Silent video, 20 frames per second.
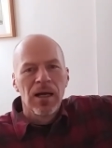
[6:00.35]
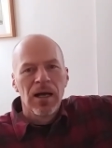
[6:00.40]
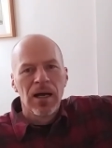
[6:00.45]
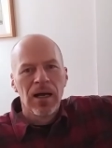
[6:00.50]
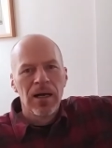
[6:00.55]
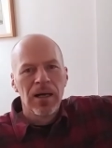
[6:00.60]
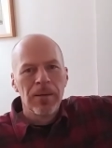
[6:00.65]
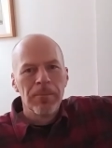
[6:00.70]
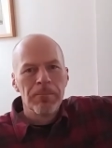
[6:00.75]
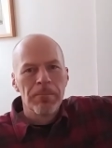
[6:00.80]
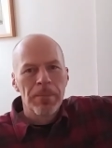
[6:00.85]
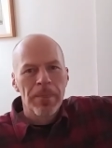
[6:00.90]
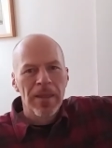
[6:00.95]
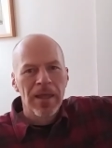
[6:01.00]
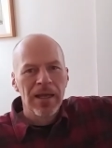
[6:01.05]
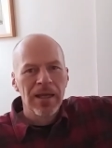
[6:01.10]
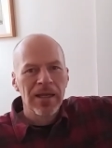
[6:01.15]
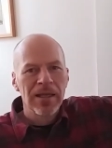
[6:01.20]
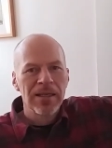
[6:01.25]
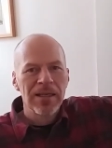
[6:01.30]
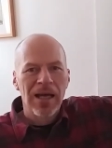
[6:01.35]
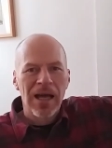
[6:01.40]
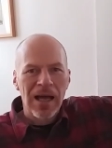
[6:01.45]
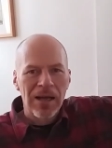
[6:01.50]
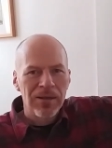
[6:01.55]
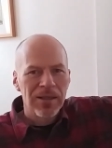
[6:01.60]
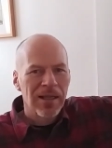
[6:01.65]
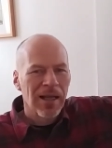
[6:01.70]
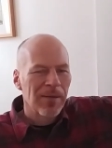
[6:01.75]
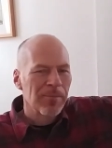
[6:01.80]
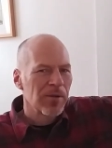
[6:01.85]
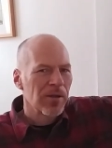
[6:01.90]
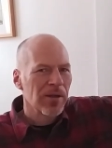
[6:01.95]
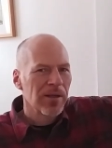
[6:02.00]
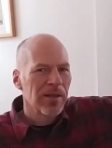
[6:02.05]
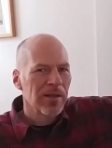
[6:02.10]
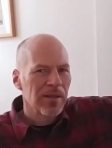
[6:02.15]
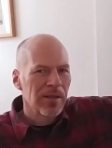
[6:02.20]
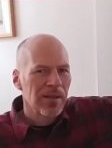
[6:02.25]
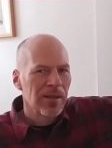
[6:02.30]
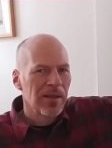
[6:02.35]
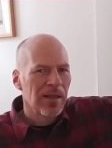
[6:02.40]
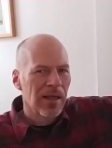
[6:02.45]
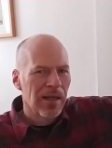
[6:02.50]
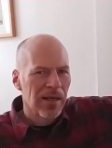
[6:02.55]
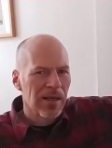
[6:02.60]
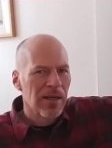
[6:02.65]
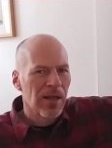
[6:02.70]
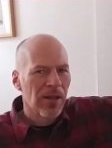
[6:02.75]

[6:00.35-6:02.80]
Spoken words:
And I'm gonna, in